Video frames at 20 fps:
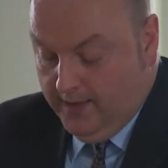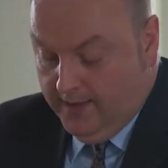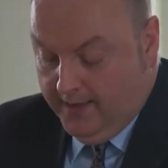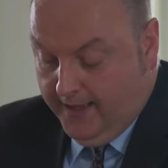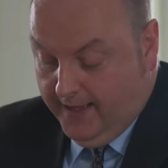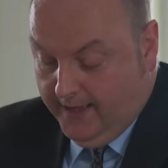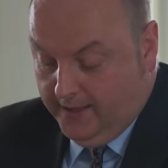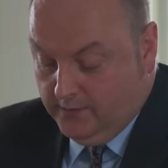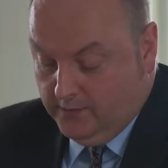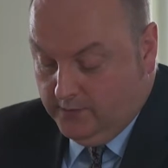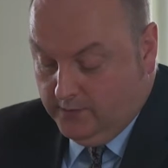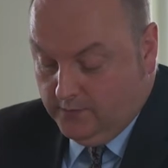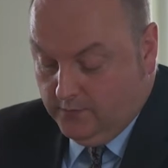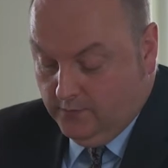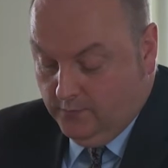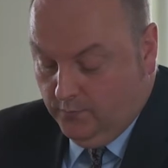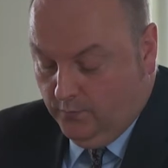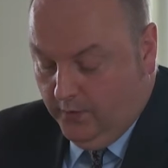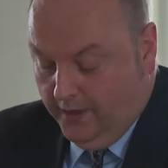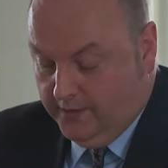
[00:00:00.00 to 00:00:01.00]
And
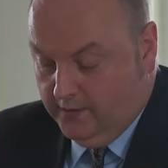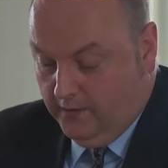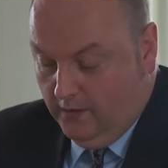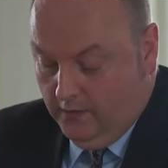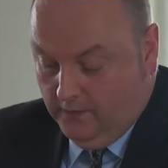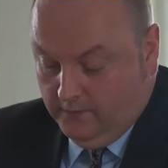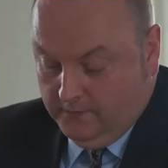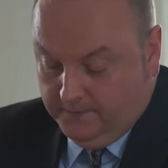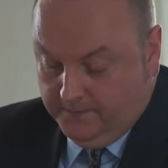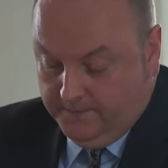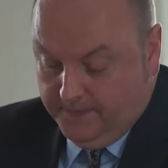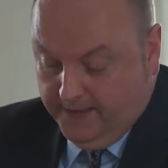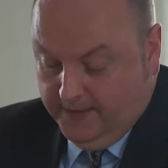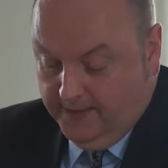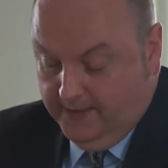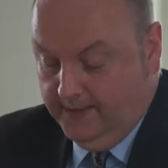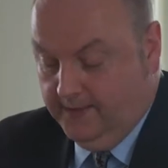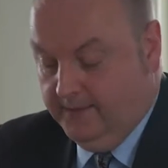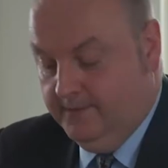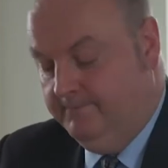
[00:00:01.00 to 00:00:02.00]
one of
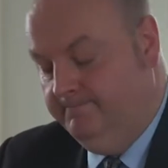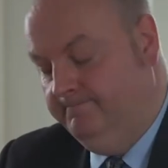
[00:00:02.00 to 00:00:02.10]
the